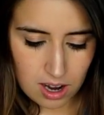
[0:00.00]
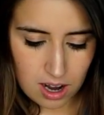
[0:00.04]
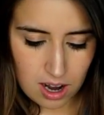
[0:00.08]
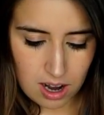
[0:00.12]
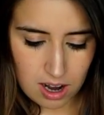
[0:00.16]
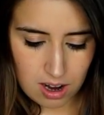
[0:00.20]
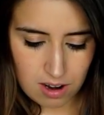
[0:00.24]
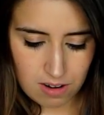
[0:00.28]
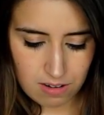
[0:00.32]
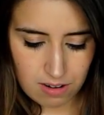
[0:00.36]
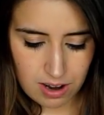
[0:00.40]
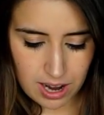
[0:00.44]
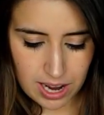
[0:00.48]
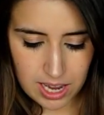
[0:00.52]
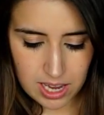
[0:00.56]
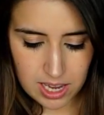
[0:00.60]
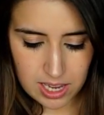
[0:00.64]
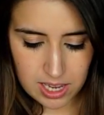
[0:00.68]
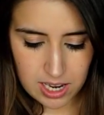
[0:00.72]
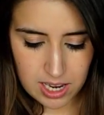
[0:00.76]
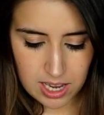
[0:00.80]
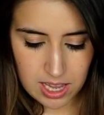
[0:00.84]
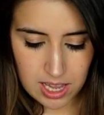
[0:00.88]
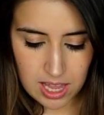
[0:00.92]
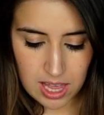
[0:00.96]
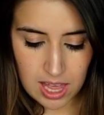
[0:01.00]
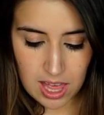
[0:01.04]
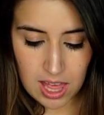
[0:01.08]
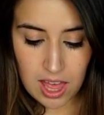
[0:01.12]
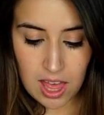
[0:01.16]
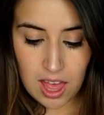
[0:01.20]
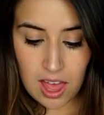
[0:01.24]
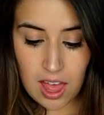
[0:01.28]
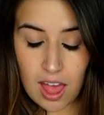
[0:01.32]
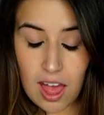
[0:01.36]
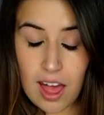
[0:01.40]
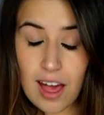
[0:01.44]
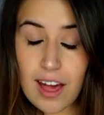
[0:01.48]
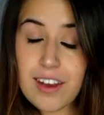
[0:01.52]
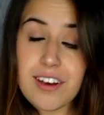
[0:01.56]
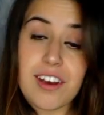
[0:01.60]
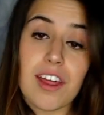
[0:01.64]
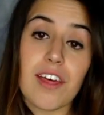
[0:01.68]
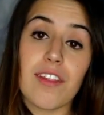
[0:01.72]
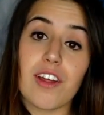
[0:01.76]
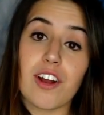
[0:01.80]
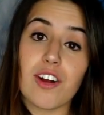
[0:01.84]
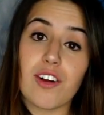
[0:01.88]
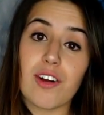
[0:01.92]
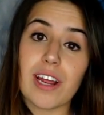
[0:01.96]
All right.
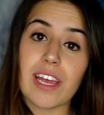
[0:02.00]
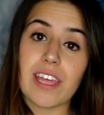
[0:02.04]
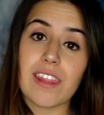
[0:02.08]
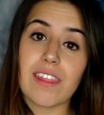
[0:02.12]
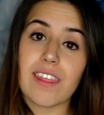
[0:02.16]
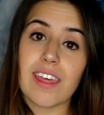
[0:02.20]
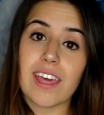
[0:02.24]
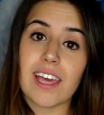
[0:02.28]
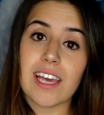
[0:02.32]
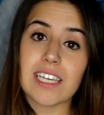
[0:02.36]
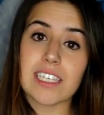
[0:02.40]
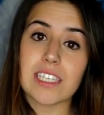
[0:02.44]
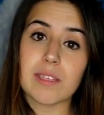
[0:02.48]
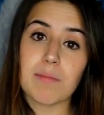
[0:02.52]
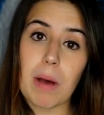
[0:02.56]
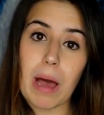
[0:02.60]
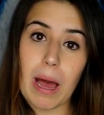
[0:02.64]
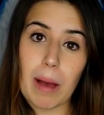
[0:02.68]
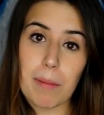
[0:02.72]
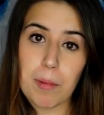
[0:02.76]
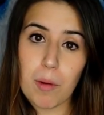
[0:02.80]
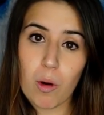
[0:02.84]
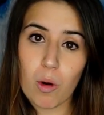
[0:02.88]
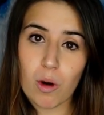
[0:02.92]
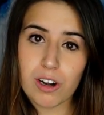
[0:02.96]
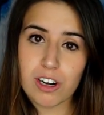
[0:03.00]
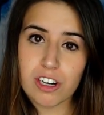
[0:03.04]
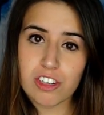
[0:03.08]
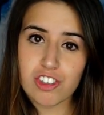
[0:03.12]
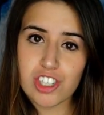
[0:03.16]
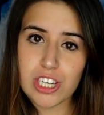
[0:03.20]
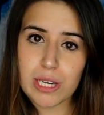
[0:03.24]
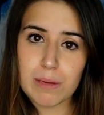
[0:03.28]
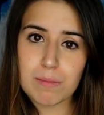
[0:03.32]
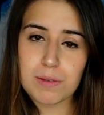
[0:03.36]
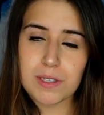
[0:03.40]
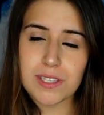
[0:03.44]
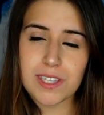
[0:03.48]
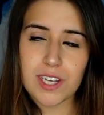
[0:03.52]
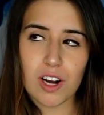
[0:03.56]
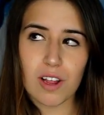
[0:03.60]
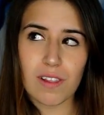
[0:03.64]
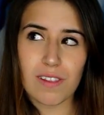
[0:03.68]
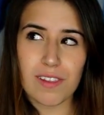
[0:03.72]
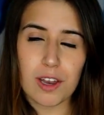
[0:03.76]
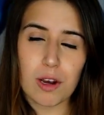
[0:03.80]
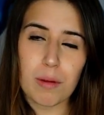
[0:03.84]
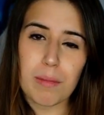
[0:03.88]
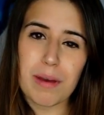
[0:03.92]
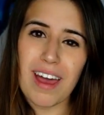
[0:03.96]
Another great thing is or chips. They're
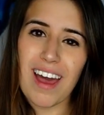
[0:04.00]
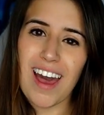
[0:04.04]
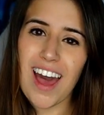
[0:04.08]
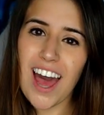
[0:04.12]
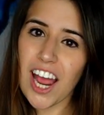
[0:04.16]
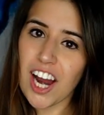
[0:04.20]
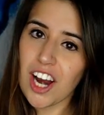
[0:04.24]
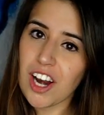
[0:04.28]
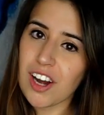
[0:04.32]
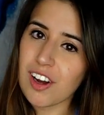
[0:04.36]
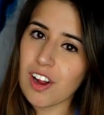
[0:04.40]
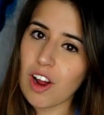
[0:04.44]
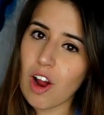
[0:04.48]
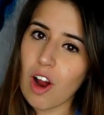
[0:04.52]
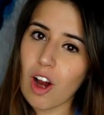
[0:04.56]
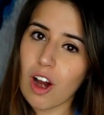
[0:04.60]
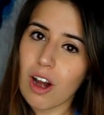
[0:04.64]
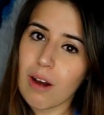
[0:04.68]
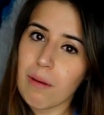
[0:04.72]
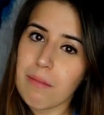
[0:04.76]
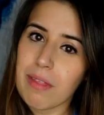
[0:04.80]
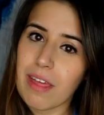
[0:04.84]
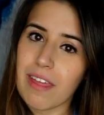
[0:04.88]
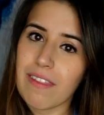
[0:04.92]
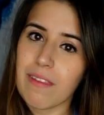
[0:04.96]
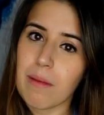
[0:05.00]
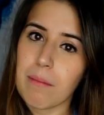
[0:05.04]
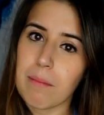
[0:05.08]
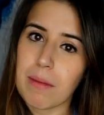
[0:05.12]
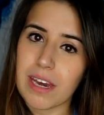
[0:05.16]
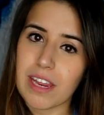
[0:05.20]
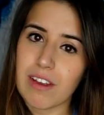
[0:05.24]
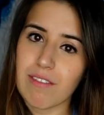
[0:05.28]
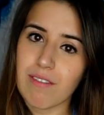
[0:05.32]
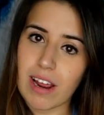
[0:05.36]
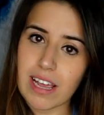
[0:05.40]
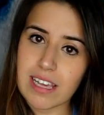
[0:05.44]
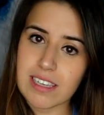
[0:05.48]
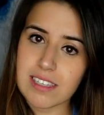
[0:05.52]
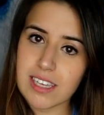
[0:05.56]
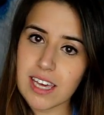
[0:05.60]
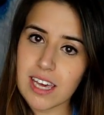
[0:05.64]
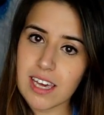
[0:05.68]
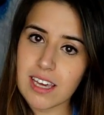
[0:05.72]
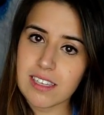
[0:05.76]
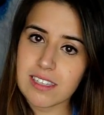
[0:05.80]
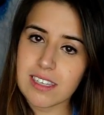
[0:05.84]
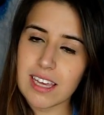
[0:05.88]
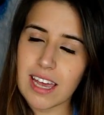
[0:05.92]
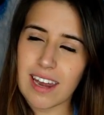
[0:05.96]
a little bit higher in carb than the mini rice
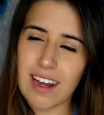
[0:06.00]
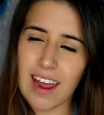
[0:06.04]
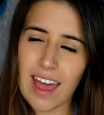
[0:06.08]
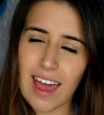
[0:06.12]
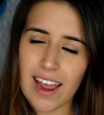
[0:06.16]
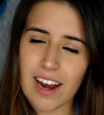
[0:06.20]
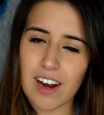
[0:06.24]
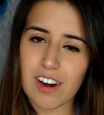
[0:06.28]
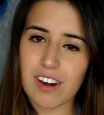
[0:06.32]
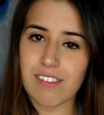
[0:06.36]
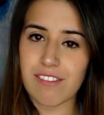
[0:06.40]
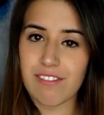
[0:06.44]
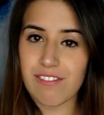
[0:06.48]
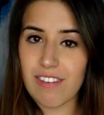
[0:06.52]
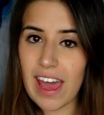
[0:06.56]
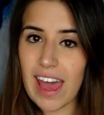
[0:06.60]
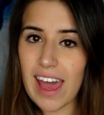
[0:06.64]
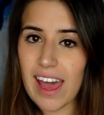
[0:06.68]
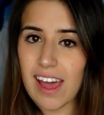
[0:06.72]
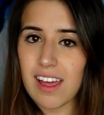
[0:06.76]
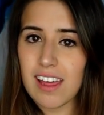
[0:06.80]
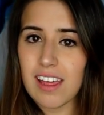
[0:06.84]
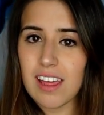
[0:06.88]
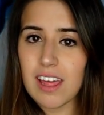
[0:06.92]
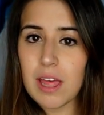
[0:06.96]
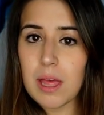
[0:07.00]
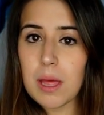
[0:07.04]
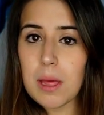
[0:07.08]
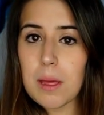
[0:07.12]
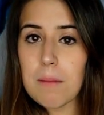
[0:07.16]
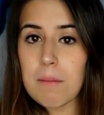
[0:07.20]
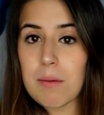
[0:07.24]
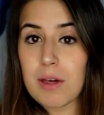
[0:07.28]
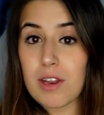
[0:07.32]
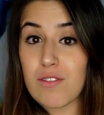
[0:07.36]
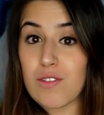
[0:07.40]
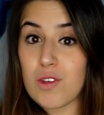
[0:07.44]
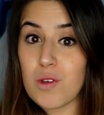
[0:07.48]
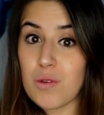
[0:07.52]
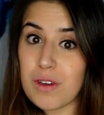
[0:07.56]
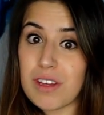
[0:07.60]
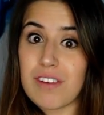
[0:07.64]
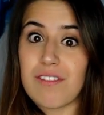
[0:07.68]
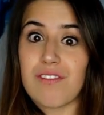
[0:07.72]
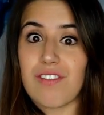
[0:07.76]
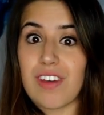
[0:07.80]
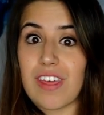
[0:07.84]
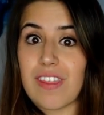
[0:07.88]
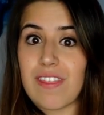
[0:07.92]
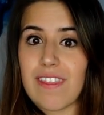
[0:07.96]
cakes and higher in fat, but if you
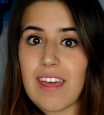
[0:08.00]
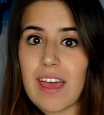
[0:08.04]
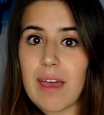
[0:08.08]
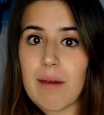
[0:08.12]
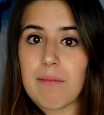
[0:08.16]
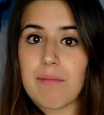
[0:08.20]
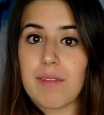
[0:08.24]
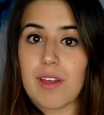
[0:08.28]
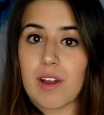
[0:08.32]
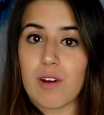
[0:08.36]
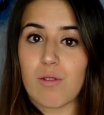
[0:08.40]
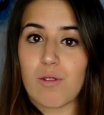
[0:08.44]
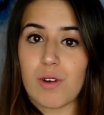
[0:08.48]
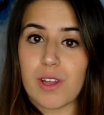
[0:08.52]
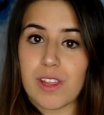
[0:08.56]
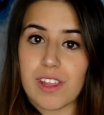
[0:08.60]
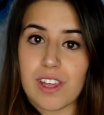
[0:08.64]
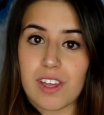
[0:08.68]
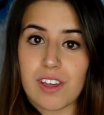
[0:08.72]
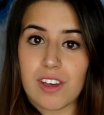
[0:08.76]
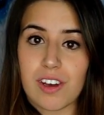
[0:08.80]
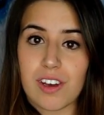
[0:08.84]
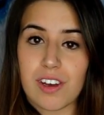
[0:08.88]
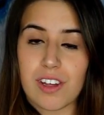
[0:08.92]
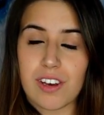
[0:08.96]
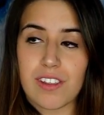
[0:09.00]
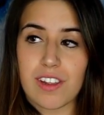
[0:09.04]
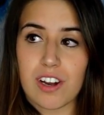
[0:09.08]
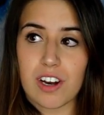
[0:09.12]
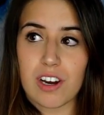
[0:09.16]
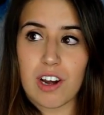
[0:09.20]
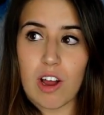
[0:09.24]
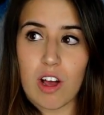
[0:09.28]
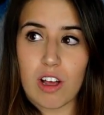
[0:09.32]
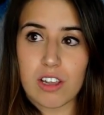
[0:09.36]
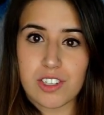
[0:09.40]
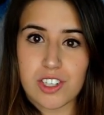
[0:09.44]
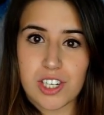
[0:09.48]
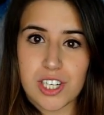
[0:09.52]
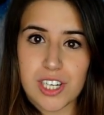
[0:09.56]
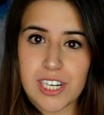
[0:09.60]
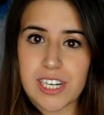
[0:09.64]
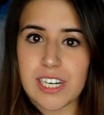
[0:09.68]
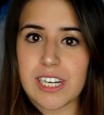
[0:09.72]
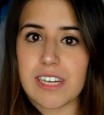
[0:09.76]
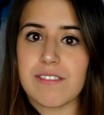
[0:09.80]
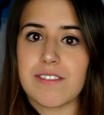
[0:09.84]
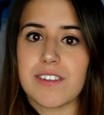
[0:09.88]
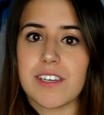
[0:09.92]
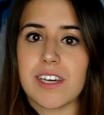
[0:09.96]
can fit them, they're really good. They're an
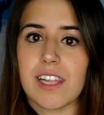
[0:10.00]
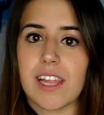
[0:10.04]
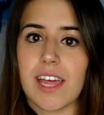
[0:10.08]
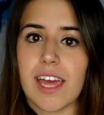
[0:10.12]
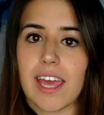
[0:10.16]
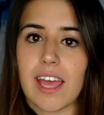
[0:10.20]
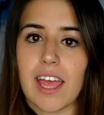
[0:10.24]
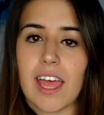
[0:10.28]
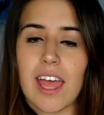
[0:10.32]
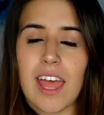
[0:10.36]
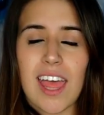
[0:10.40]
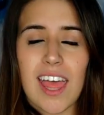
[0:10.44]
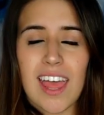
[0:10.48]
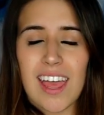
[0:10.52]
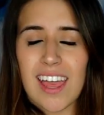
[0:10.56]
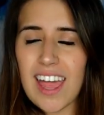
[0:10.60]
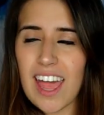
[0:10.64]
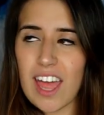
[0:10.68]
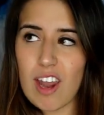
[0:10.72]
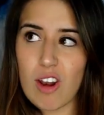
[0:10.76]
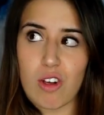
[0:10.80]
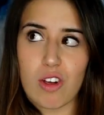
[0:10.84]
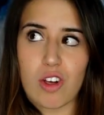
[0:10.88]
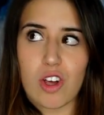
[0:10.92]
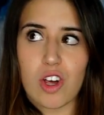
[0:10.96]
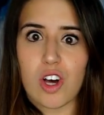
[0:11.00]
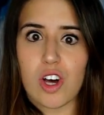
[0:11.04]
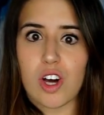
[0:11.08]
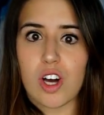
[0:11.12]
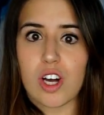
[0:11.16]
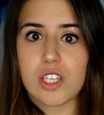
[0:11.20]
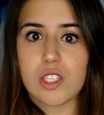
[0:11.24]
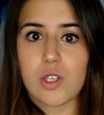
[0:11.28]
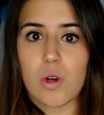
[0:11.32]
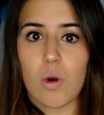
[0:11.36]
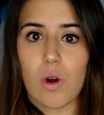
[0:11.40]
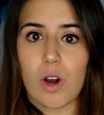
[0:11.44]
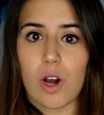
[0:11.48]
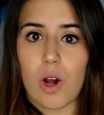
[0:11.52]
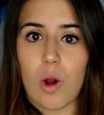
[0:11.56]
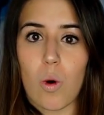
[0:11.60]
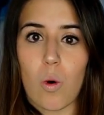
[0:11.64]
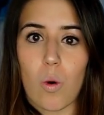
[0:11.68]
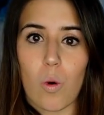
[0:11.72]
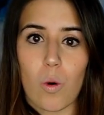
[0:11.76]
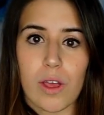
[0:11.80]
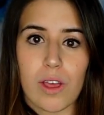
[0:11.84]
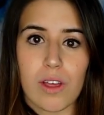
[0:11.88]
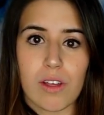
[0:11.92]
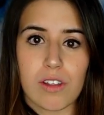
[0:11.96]
alternative to like kettle cooked or
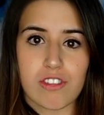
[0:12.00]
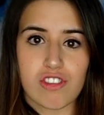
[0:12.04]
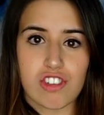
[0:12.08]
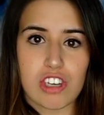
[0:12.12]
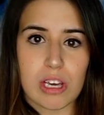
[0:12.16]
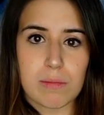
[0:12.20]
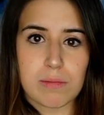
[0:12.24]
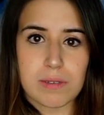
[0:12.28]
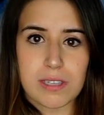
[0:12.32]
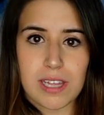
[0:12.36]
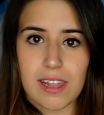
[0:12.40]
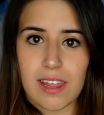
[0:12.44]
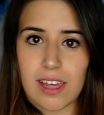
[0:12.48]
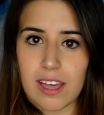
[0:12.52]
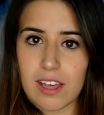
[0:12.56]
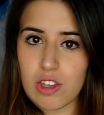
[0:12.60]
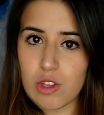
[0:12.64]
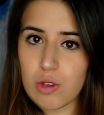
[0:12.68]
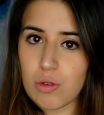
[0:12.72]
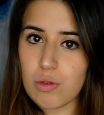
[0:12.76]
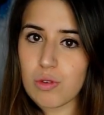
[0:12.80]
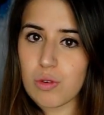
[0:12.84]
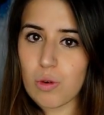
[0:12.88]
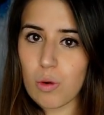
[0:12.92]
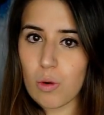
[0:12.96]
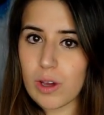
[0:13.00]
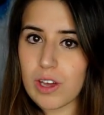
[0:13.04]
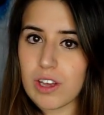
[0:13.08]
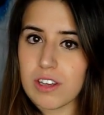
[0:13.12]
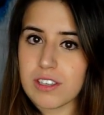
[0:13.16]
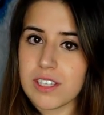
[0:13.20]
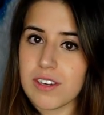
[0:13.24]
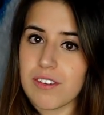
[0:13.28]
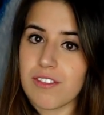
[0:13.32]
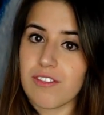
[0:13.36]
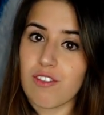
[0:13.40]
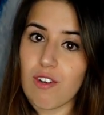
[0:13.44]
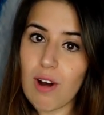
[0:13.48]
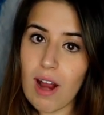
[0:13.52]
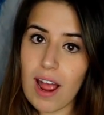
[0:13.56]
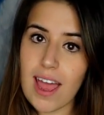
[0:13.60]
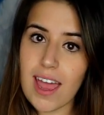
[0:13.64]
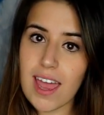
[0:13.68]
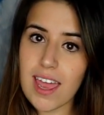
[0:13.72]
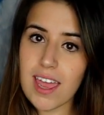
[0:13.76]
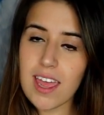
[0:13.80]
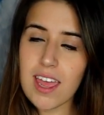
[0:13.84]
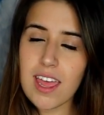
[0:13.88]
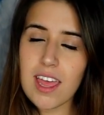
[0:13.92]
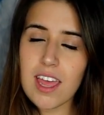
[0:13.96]
oil chips that like use oil to
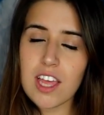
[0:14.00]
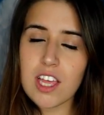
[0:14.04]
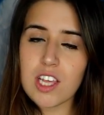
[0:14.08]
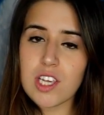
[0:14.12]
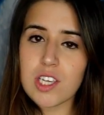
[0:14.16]
fry.